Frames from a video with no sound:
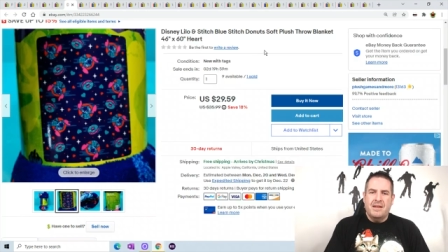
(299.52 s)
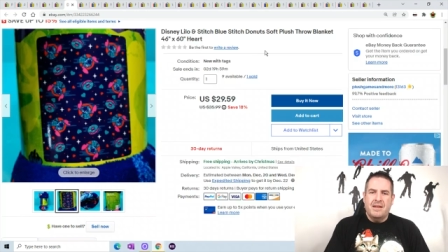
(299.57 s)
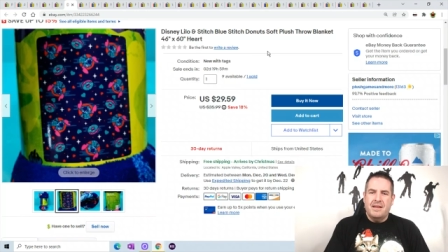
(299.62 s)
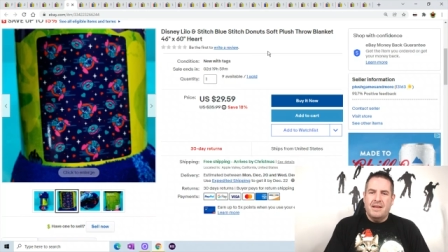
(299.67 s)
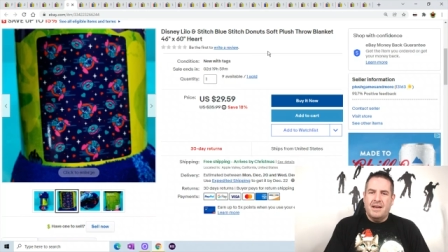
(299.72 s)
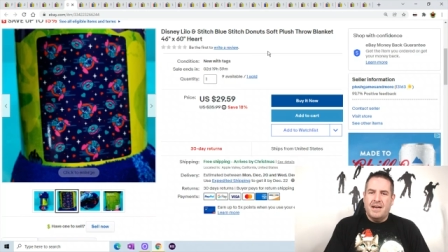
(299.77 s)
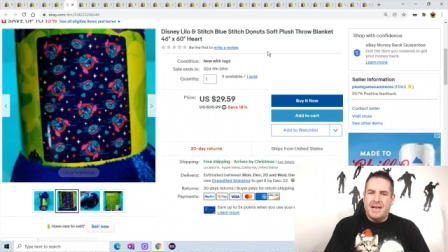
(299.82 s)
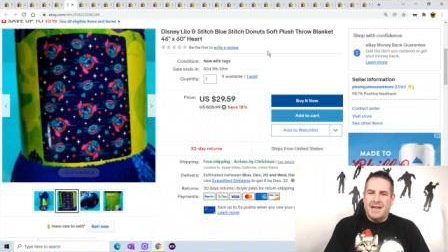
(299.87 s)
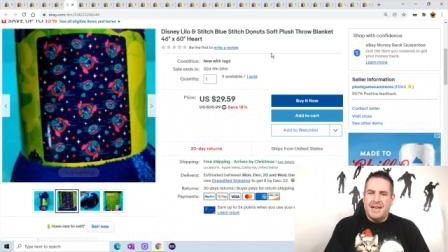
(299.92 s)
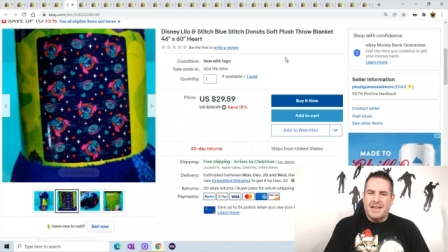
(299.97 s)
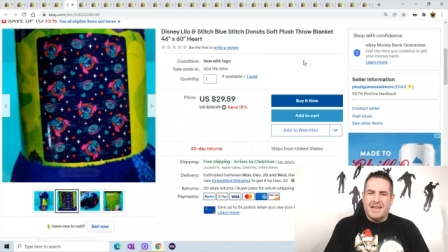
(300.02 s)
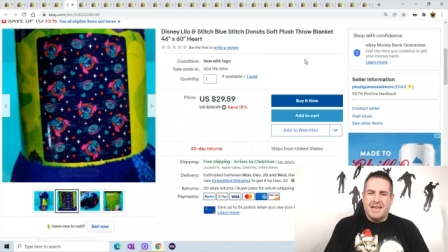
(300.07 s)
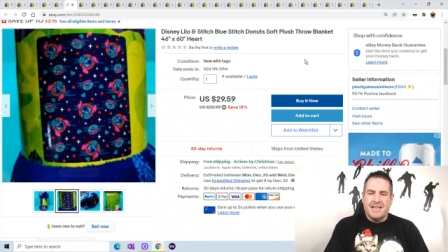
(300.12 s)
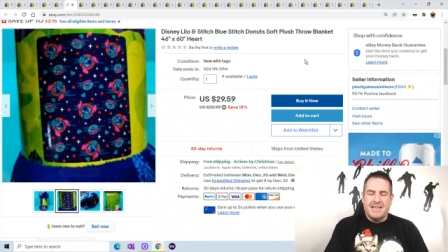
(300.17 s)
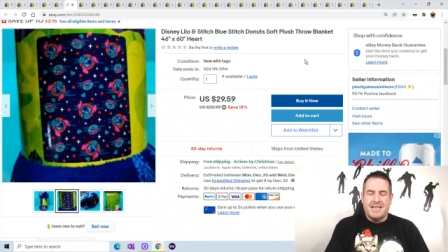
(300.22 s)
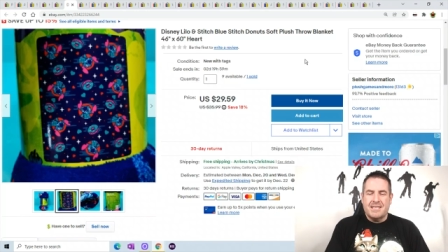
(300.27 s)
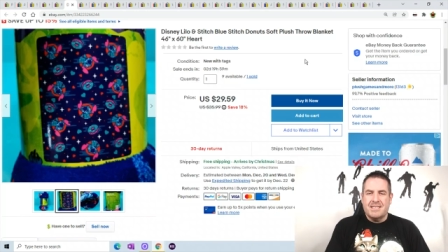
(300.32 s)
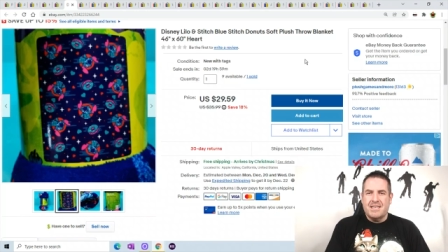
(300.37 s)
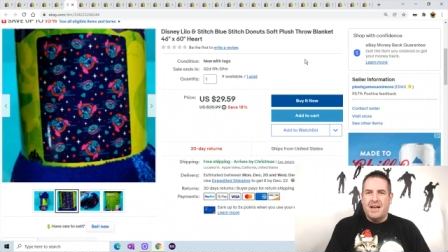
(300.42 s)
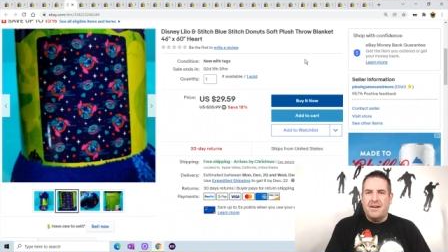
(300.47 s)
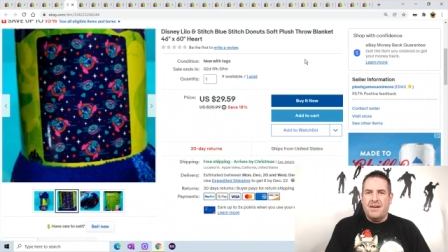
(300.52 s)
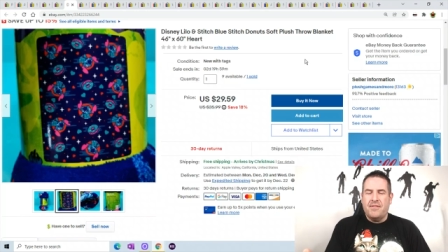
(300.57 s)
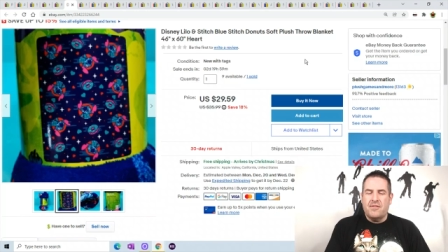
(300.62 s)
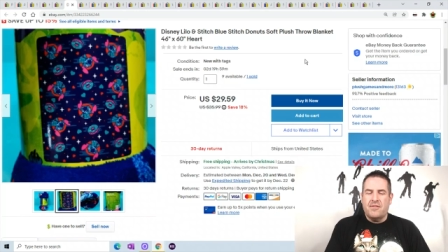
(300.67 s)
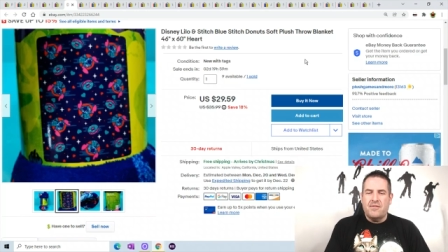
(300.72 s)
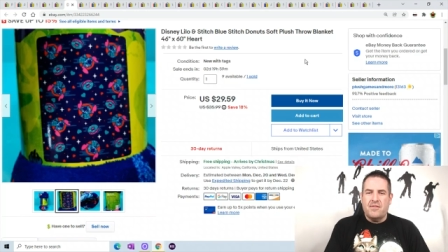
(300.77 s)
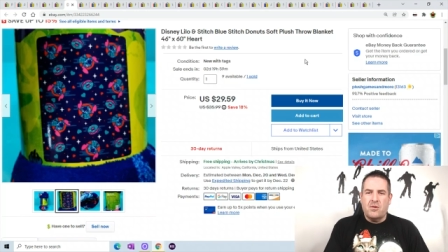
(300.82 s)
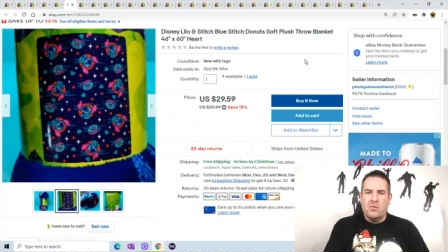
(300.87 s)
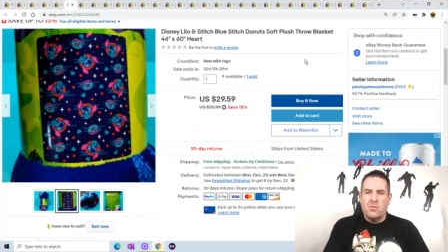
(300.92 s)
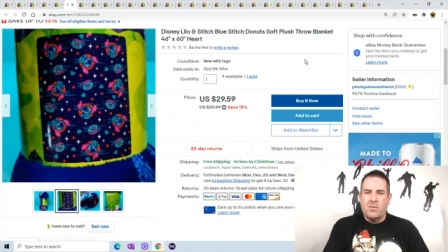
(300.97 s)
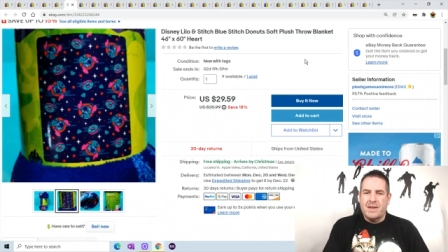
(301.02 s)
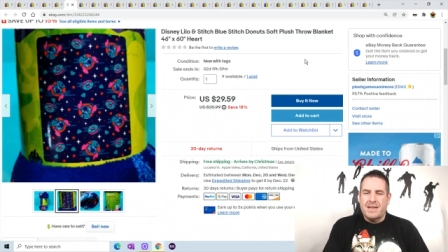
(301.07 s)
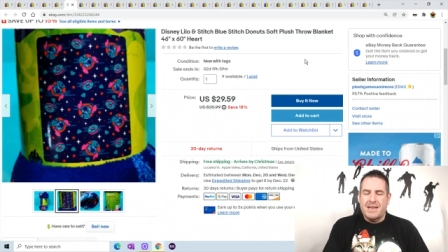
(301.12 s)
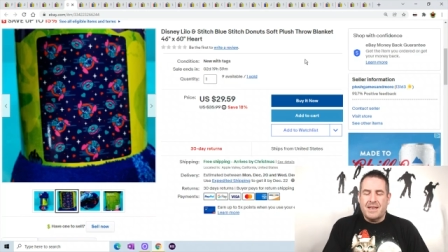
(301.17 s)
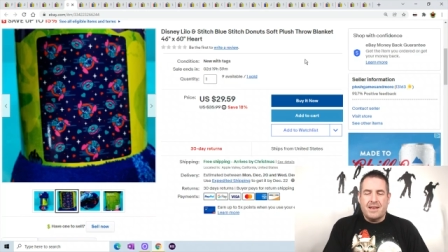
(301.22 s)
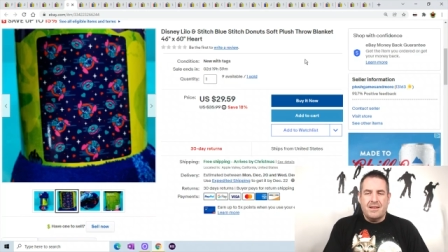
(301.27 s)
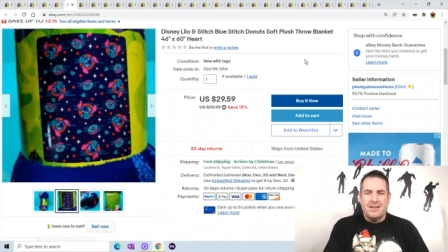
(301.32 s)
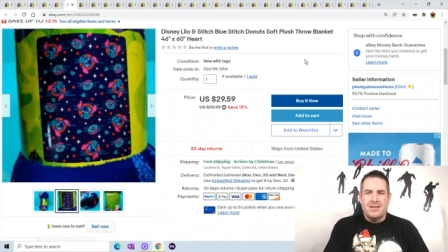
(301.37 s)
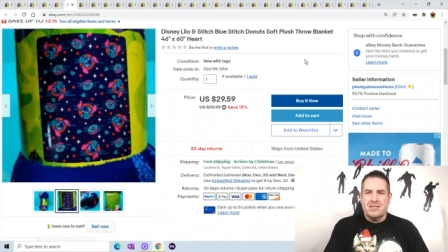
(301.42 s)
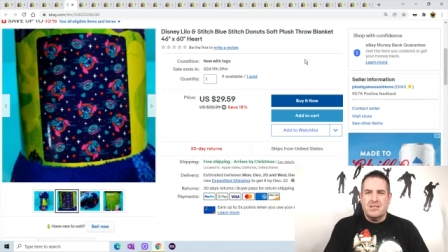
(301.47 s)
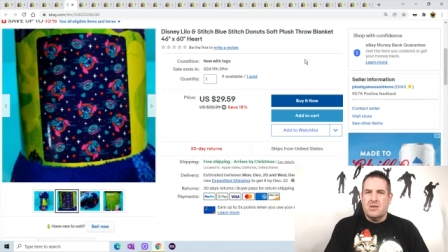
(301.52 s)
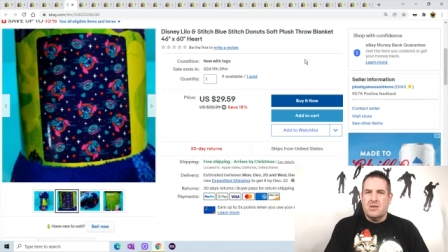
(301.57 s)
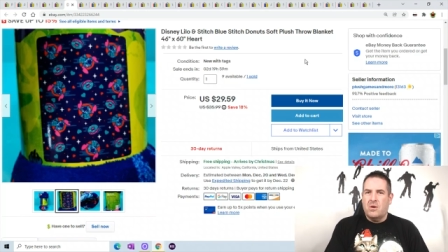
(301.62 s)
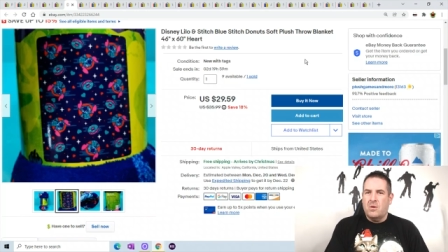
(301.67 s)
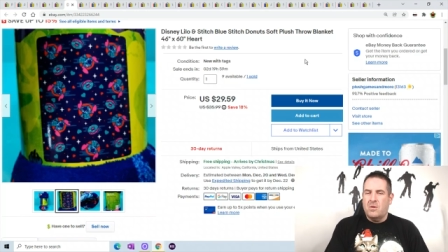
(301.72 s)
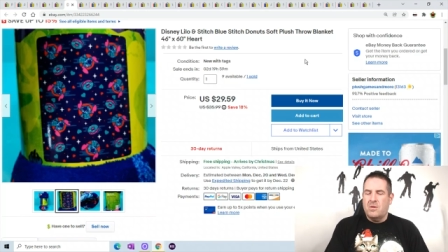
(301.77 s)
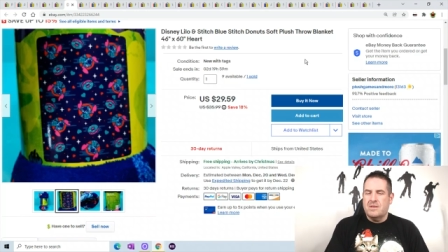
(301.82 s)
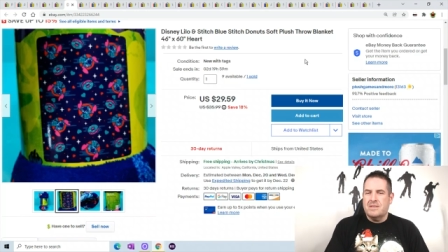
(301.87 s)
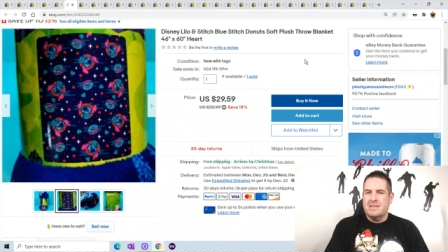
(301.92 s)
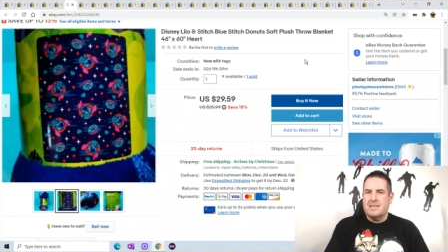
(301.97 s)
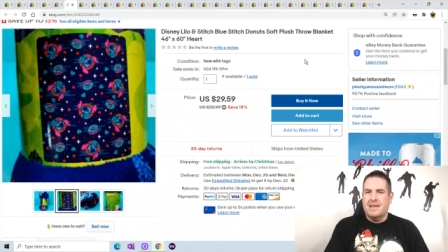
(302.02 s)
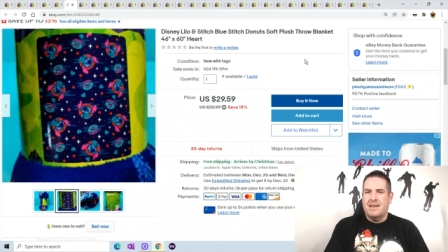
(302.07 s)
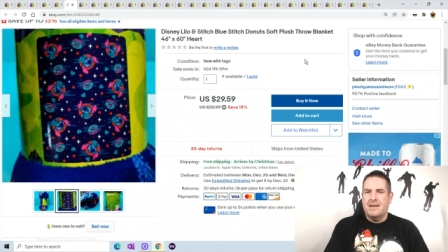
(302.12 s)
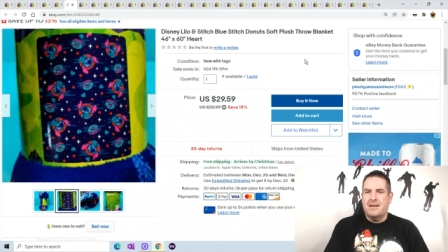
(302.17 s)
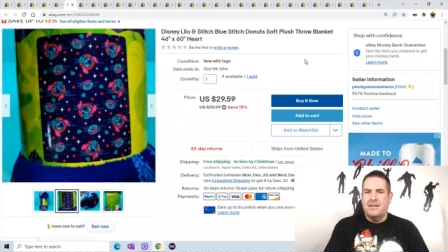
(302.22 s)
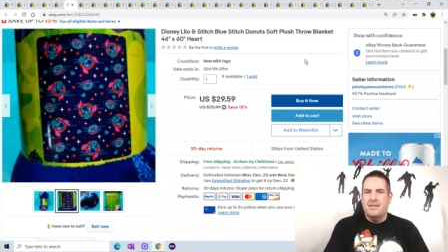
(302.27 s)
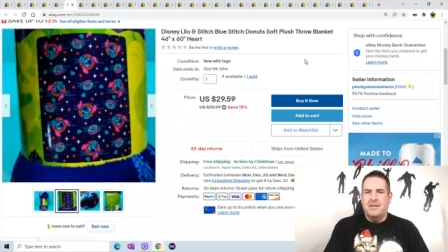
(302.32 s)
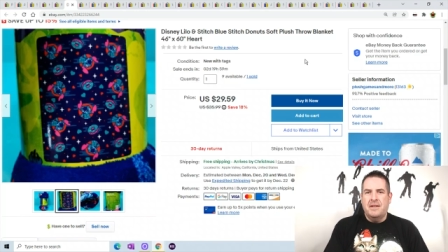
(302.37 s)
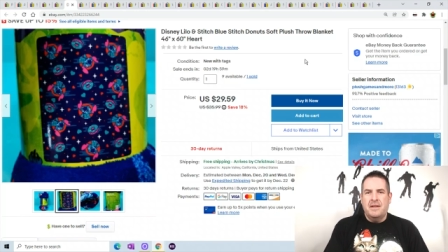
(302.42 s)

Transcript: Uh, got these off of a ridiculous Kohl's sale